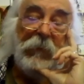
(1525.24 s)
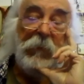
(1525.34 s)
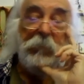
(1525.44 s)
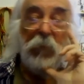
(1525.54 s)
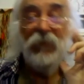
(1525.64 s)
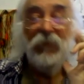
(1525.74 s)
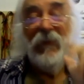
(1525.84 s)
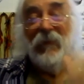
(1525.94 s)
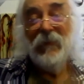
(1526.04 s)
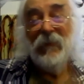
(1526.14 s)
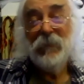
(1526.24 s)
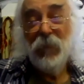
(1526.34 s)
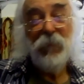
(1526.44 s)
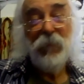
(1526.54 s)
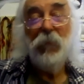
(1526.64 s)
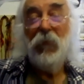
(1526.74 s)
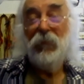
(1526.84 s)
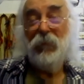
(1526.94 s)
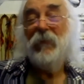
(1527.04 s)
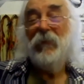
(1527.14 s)
Mostly I like the ones who are
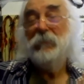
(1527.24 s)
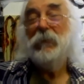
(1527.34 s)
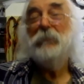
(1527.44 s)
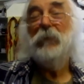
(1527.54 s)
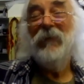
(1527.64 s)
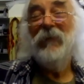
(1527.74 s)
also nice people,